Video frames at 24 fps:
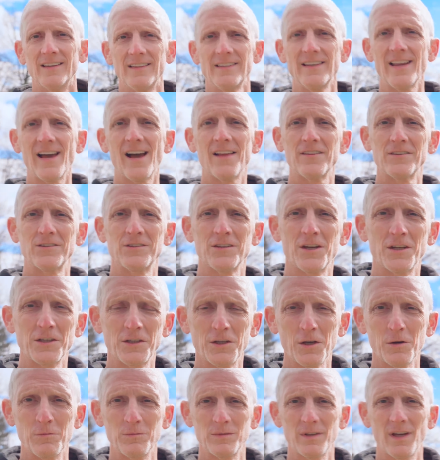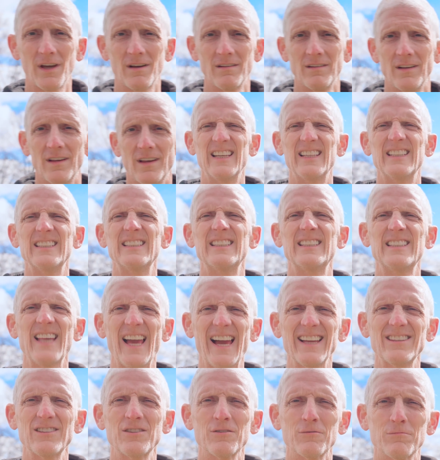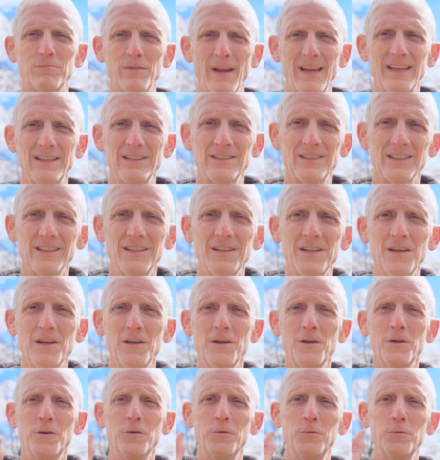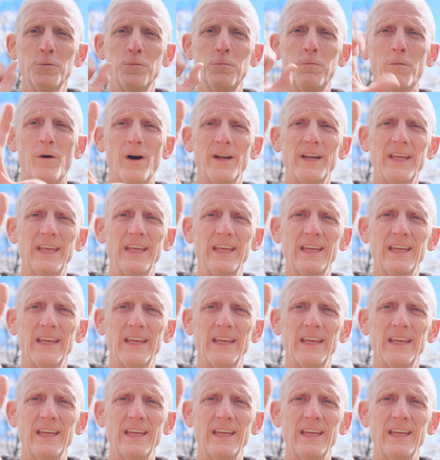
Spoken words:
Now the sun comes out. Saturation 20.